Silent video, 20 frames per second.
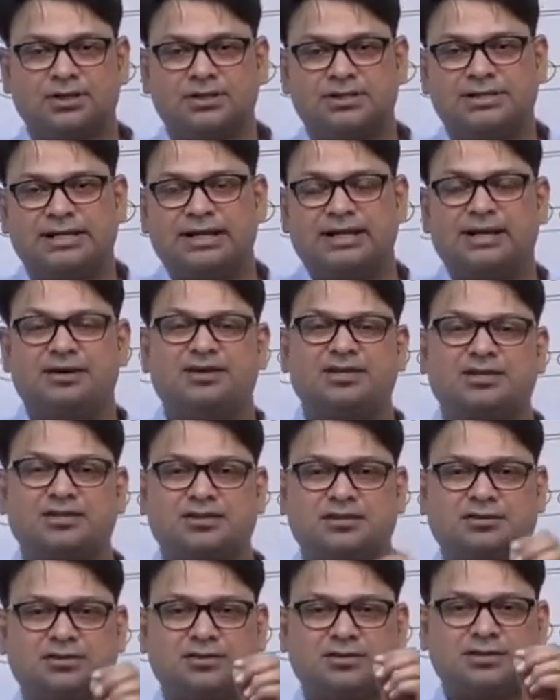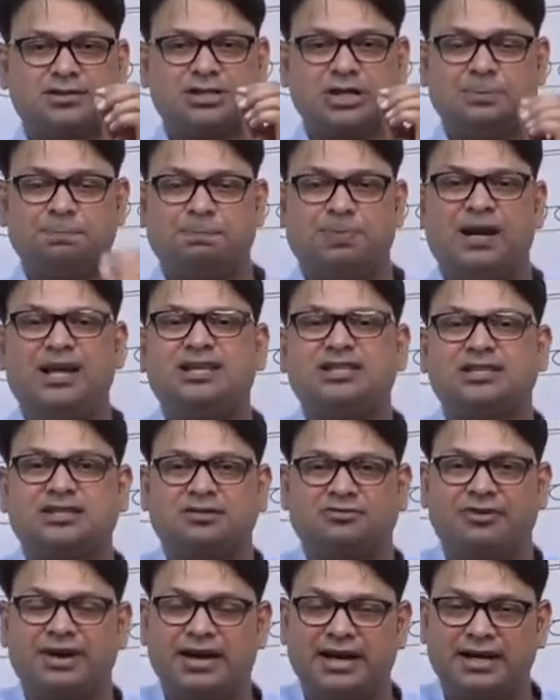See, in a simplest
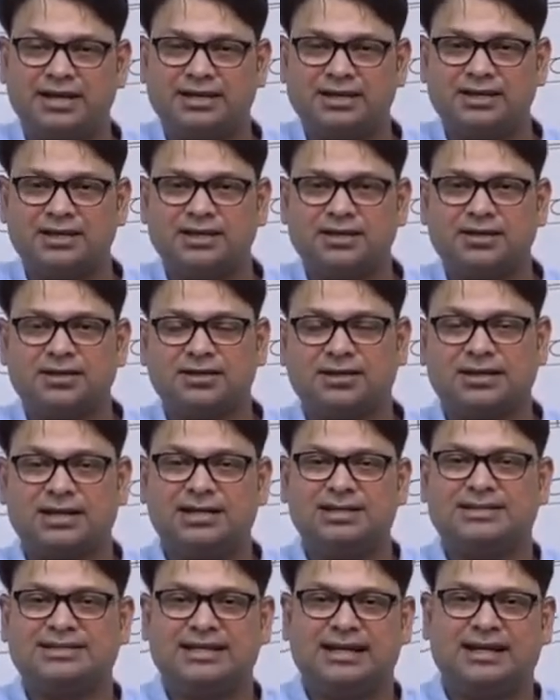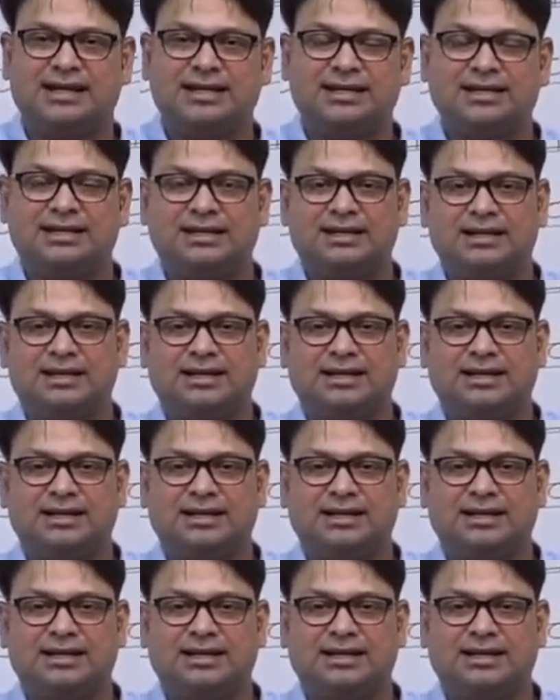way, culture,